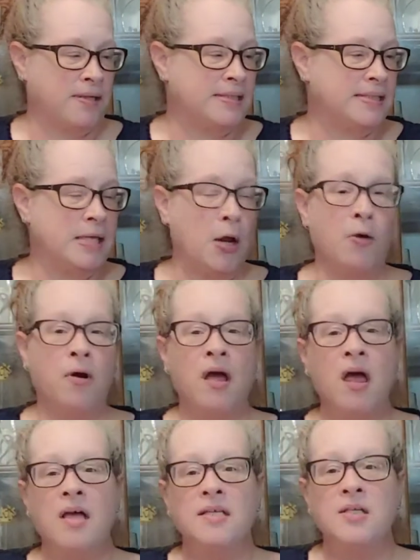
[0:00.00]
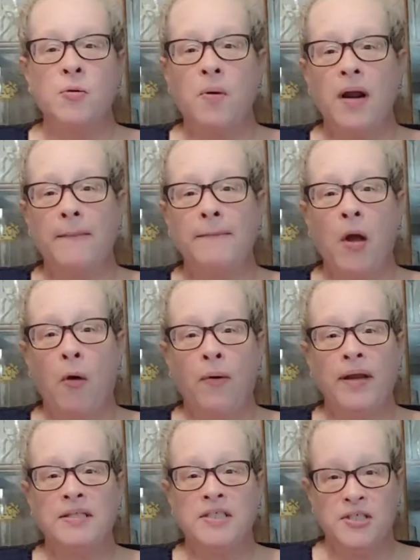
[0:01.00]
So what I'm
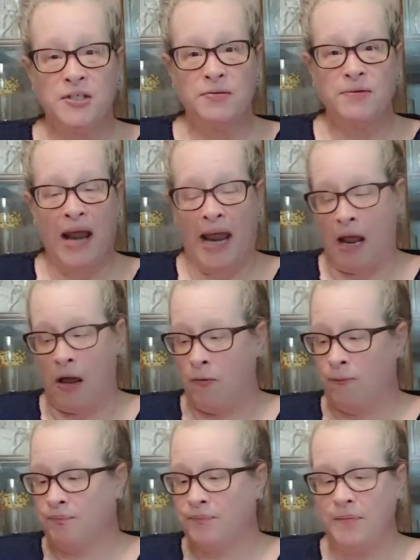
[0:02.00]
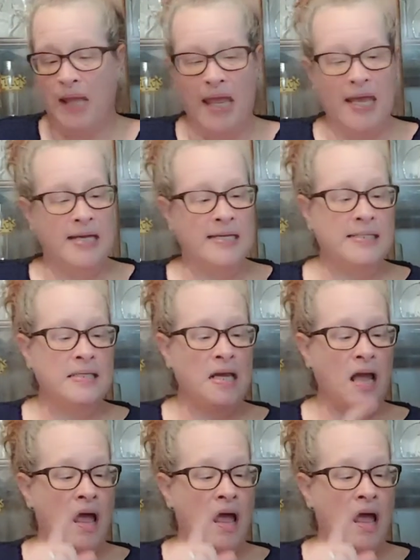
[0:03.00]
going to do now is